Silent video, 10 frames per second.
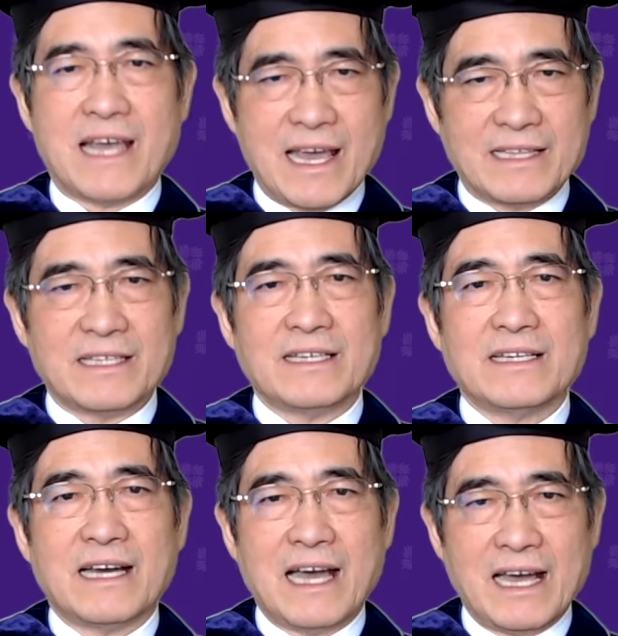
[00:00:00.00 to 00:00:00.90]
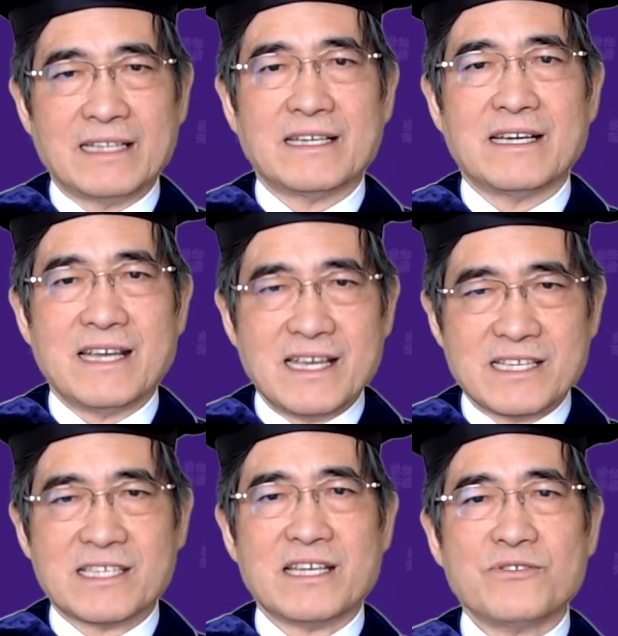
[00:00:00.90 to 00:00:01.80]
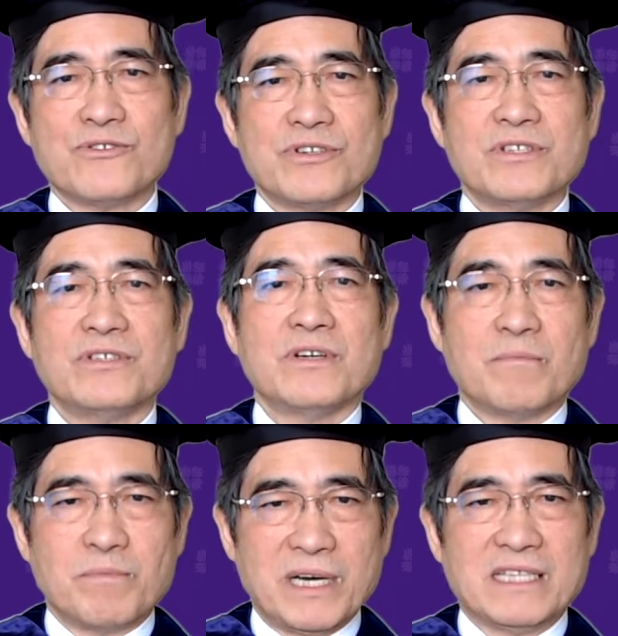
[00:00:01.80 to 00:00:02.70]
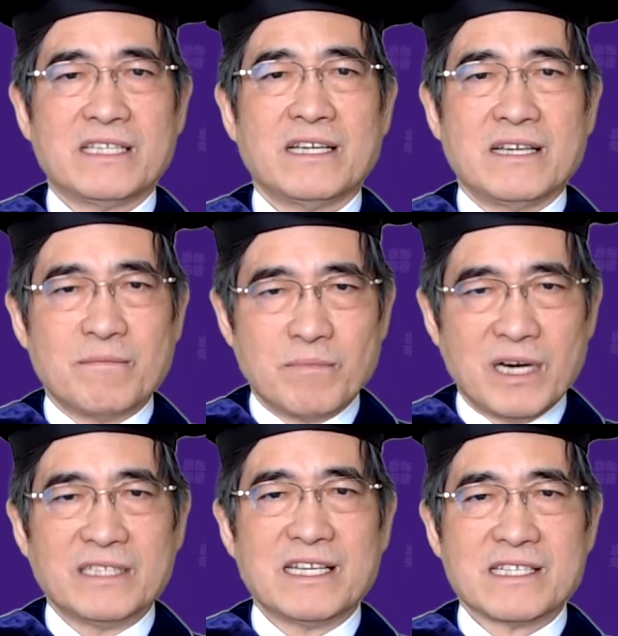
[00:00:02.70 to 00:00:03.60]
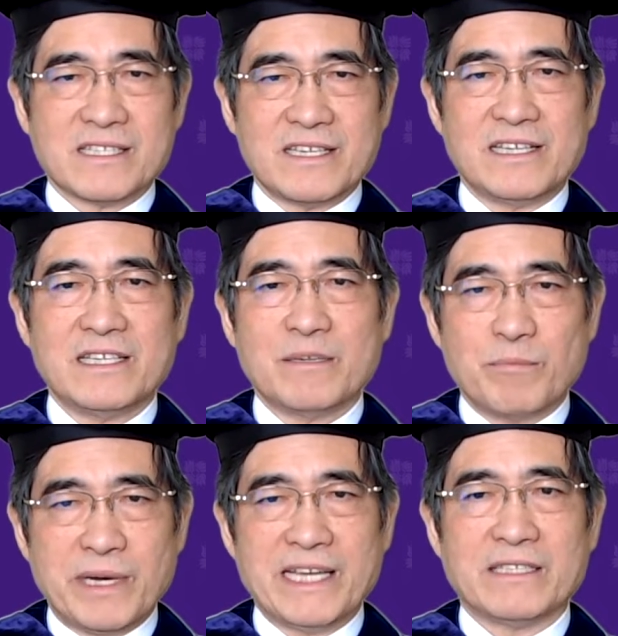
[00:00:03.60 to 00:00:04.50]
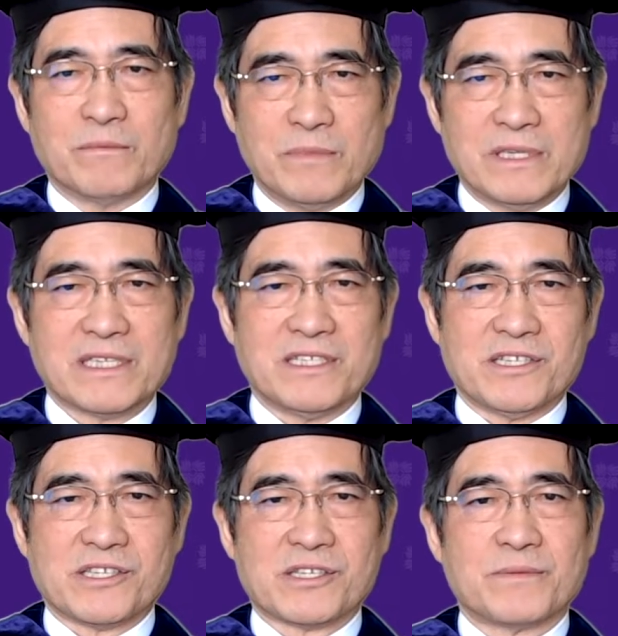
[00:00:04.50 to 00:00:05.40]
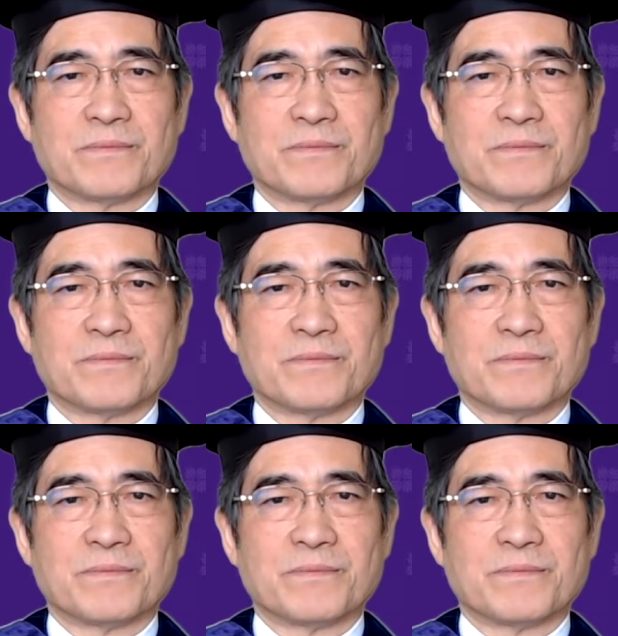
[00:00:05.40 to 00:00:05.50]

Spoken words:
and other essential but modestly paid workers.